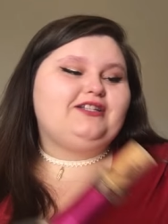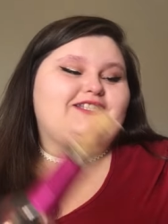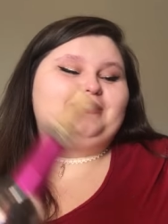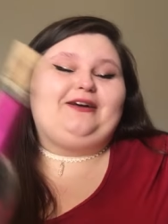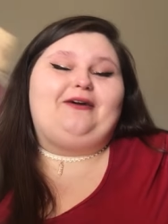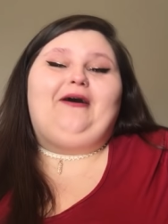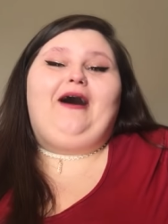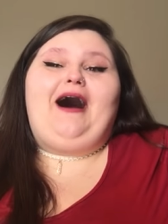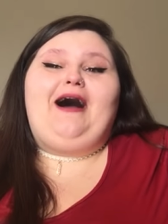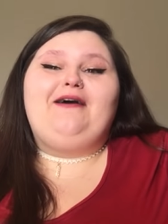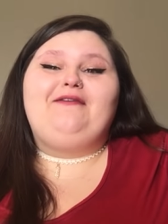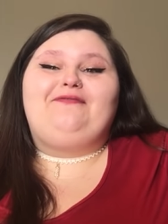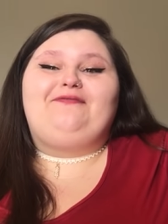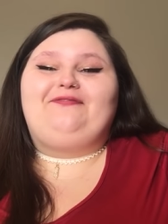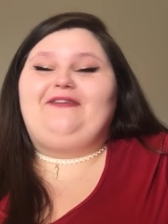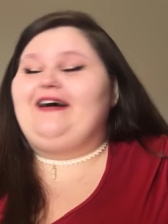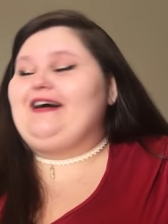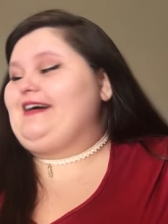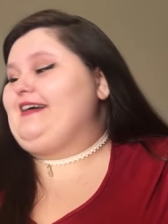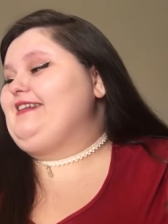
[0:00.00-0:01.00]
so I
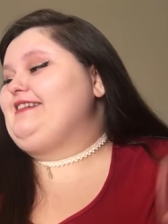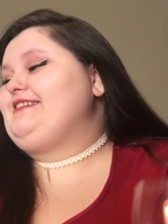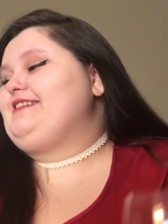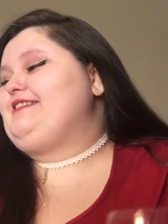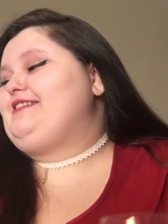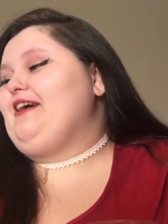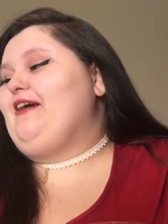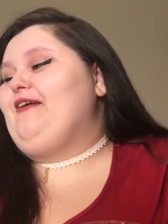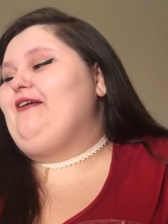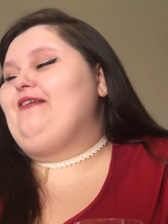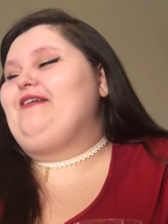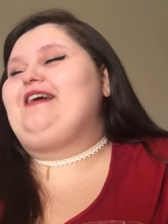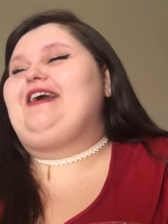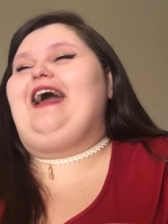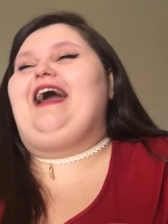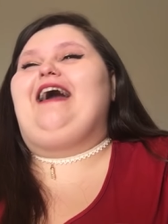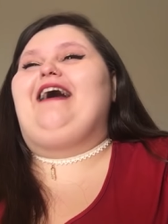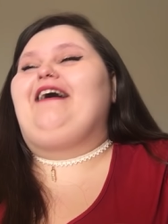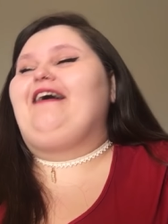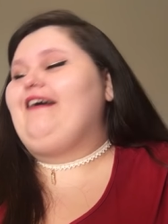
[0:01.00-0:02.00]
fucking don't
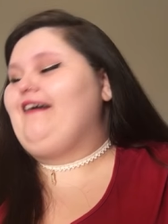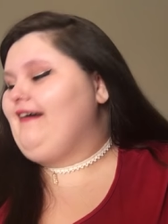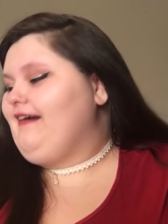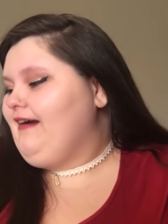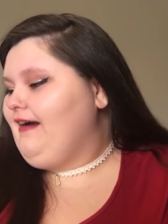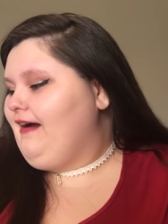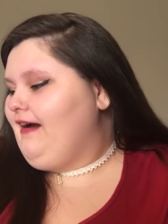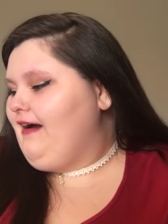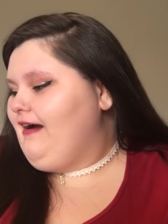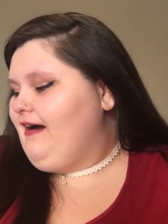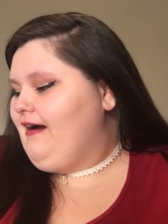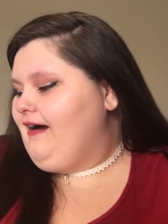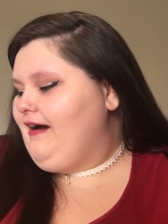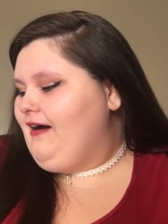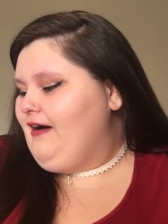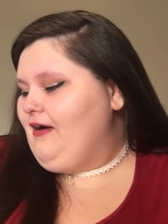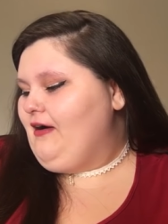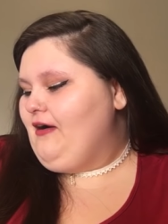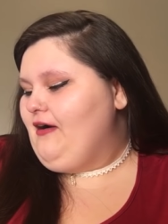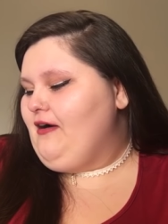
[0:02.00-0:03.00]
care.
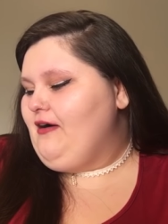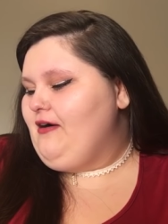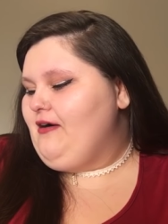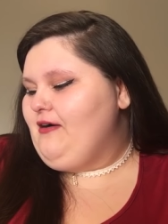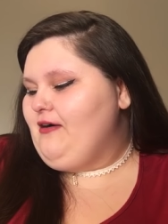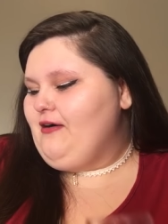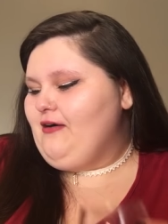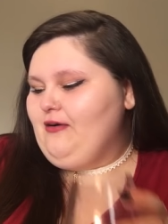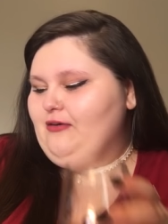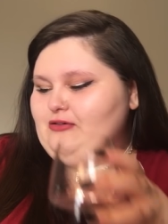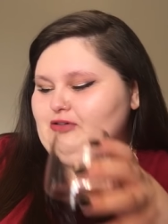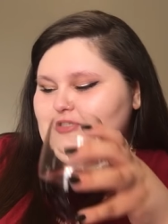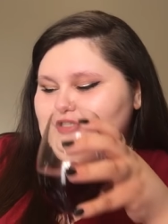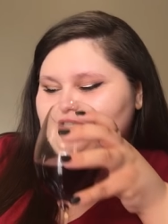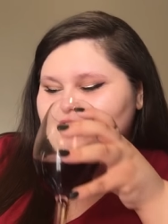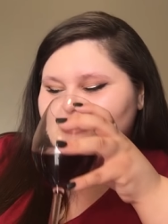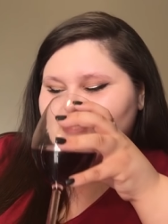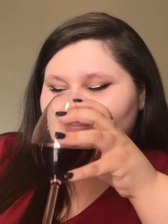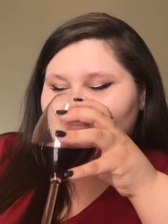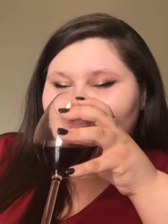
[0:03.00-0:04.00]
Oh
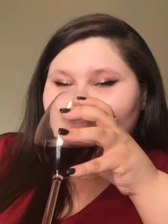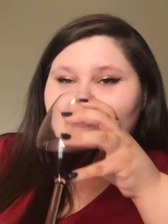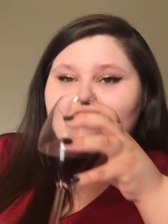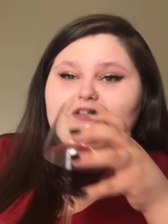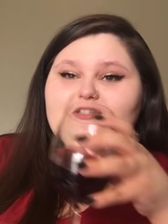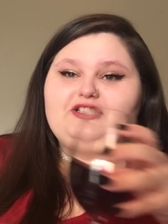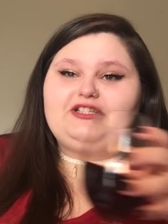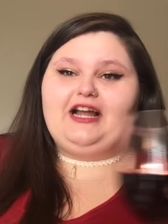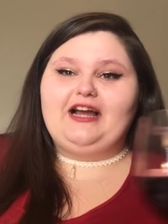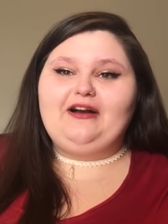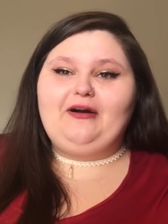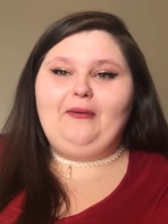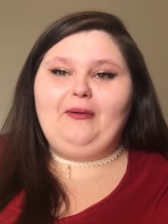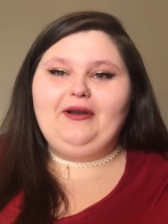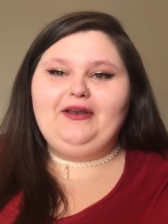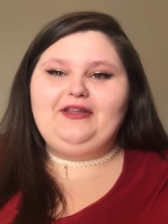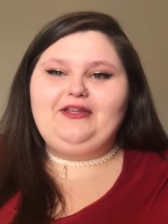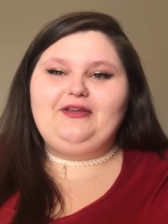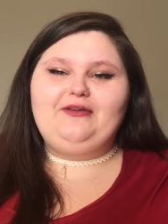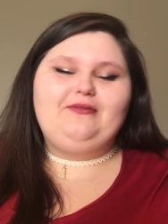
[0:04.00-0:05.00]
shit. Should I go
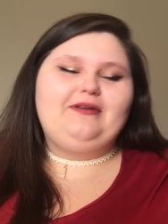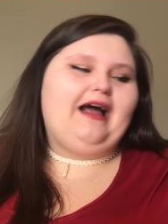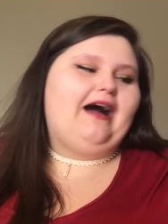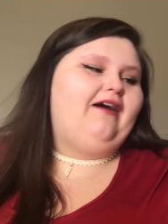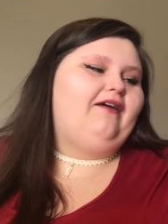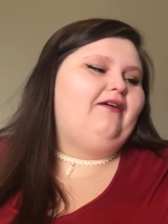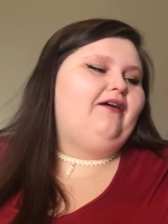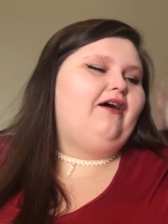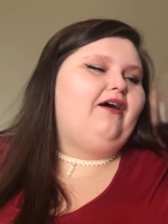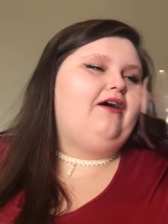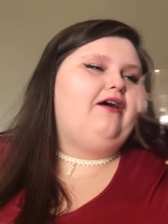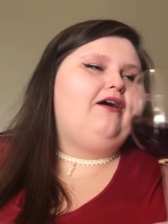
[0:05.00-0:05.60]
on you now?